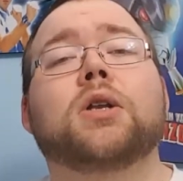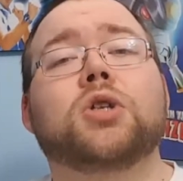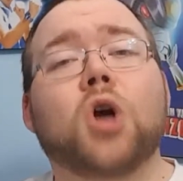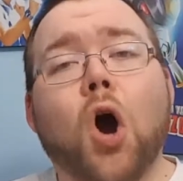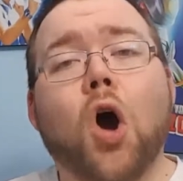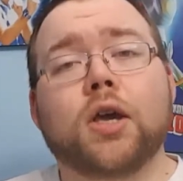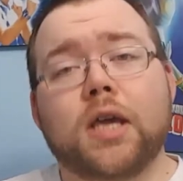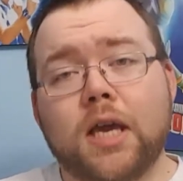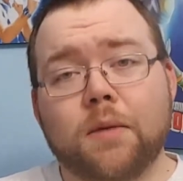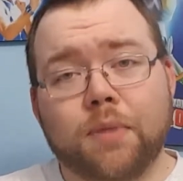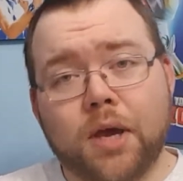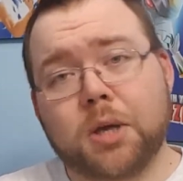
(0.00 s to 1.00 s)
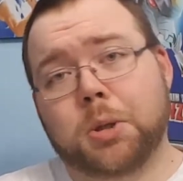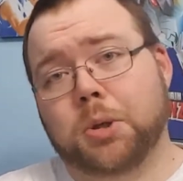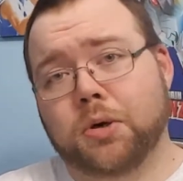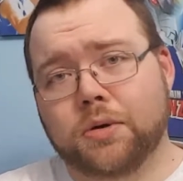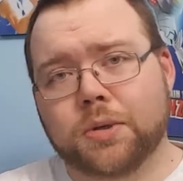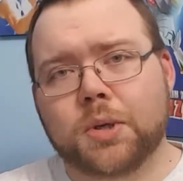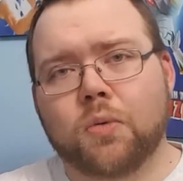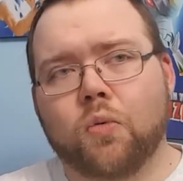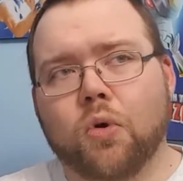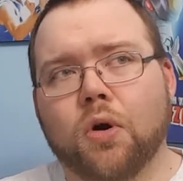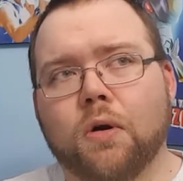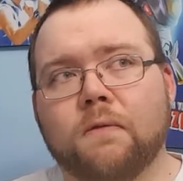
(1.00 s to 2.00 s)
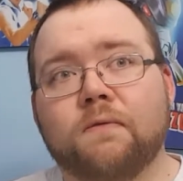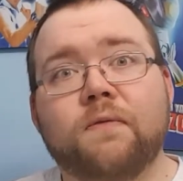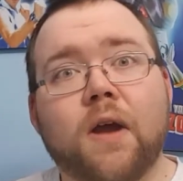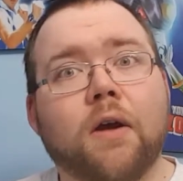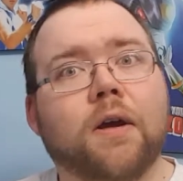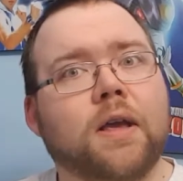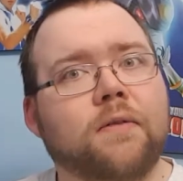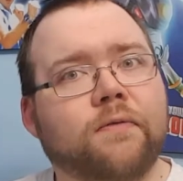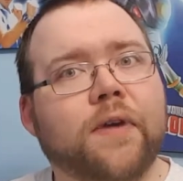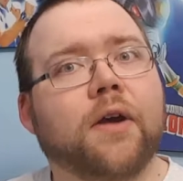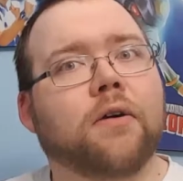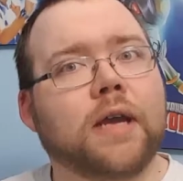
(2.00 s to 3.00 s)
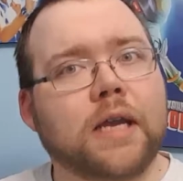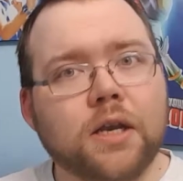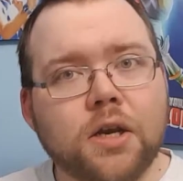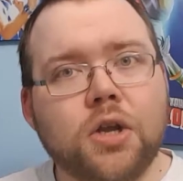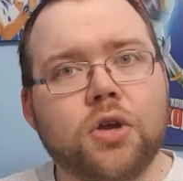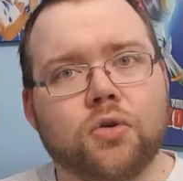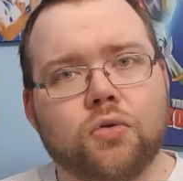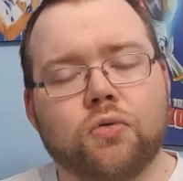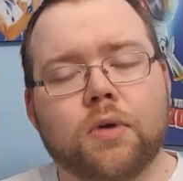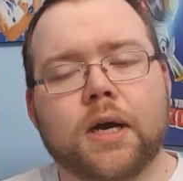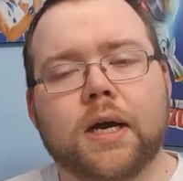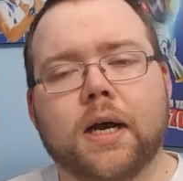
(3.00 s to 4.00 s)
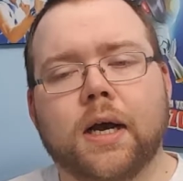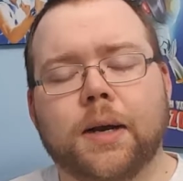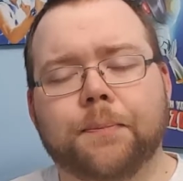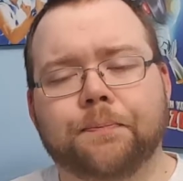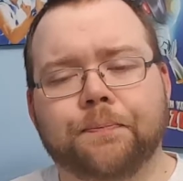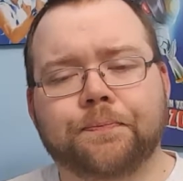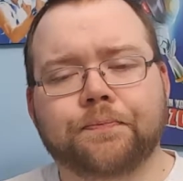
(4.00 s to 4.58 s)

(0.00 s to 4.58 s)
talking pictures were very, very new. Um,